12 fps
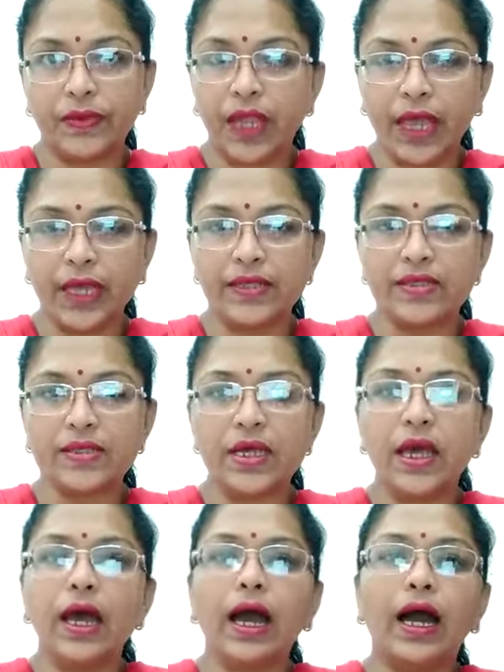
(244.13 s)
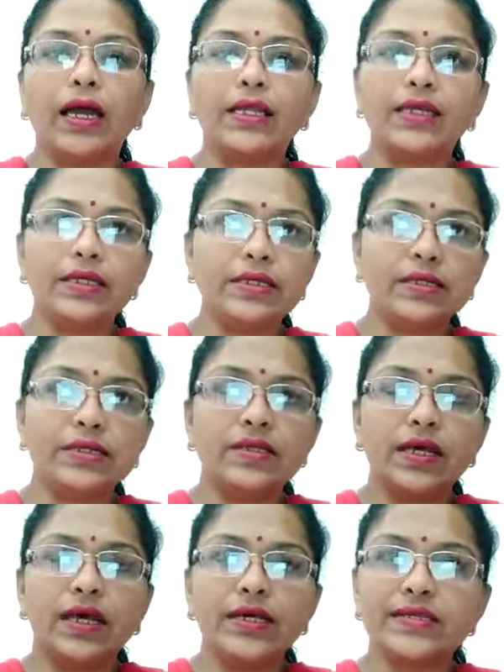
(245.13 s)
Hence, our leaders
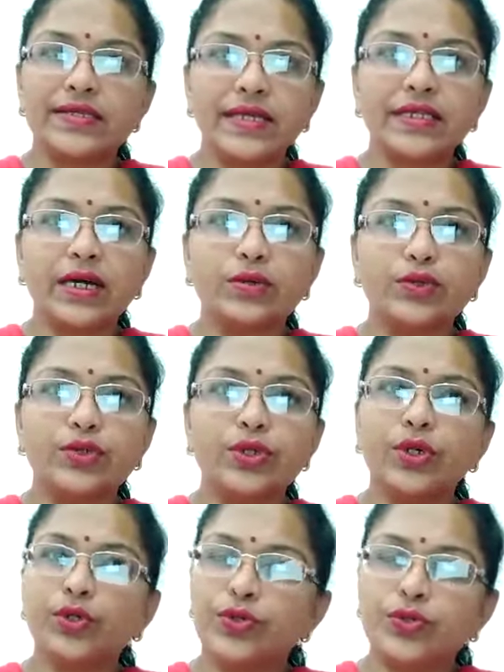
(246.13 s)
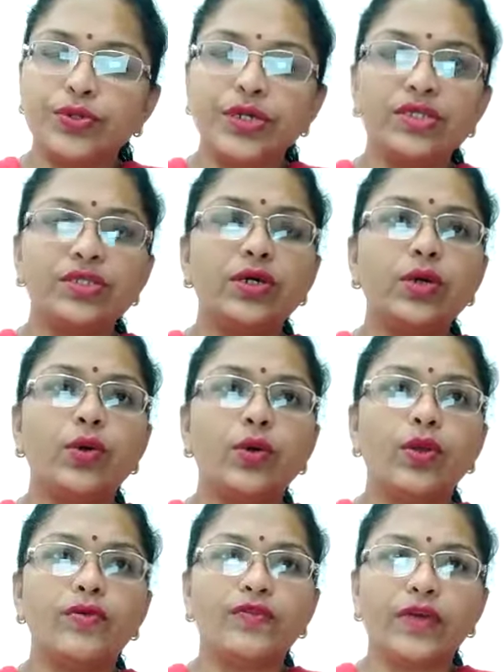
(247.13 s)
set out to reach the
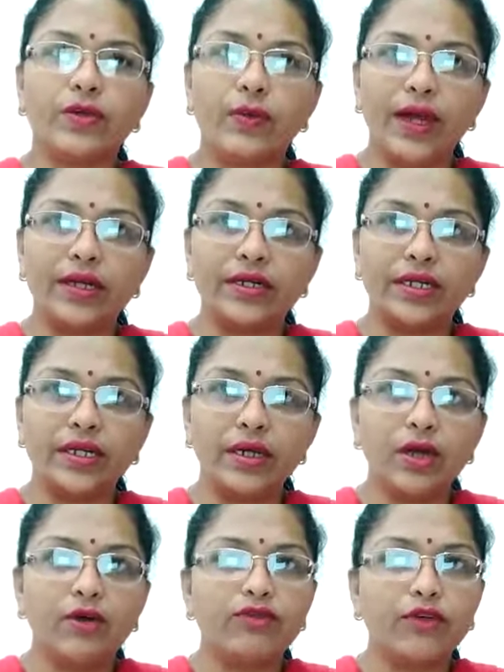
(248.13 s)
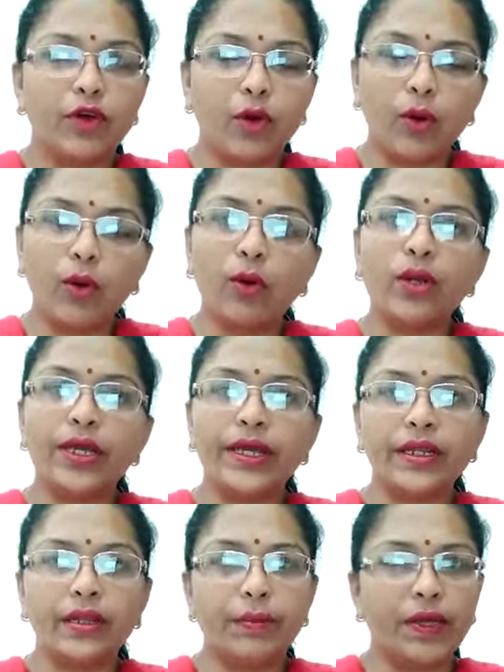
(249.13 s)
goal of equality for all
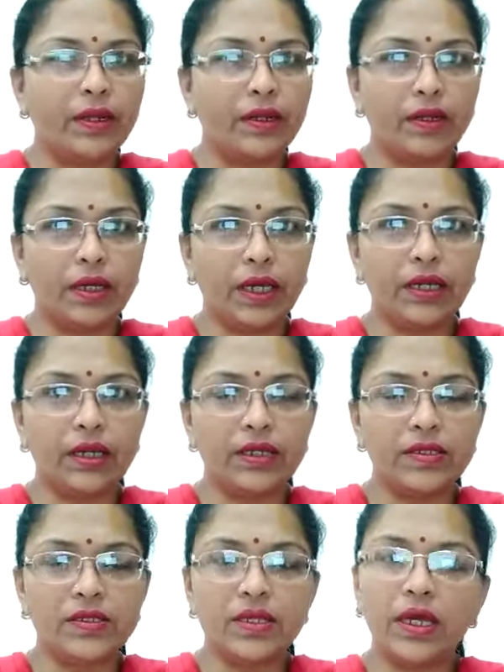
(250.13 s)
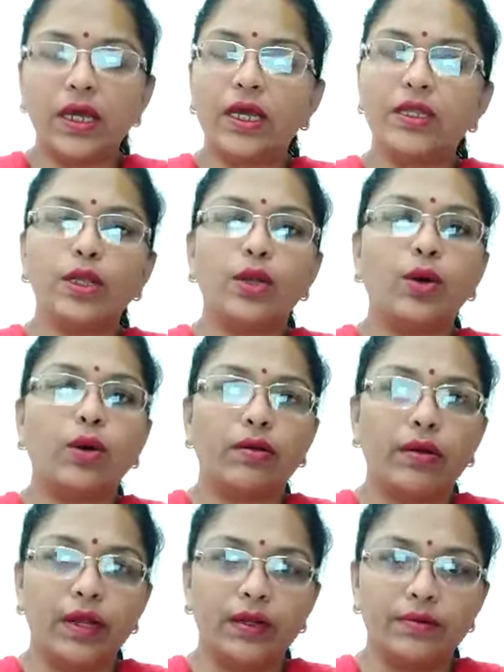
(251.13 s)
independent Indians in the long
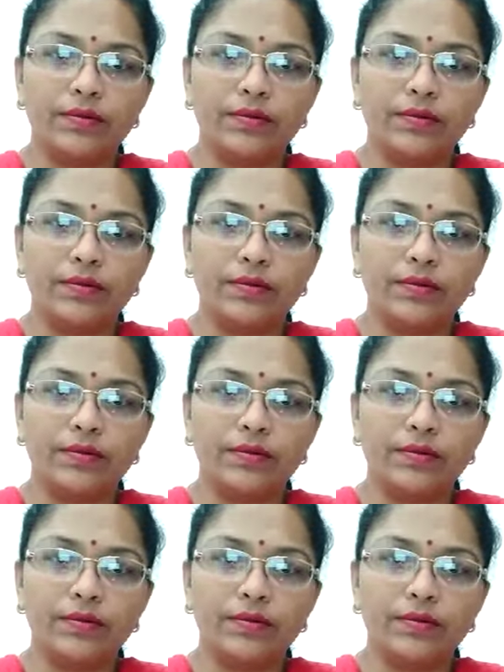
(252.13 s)
run.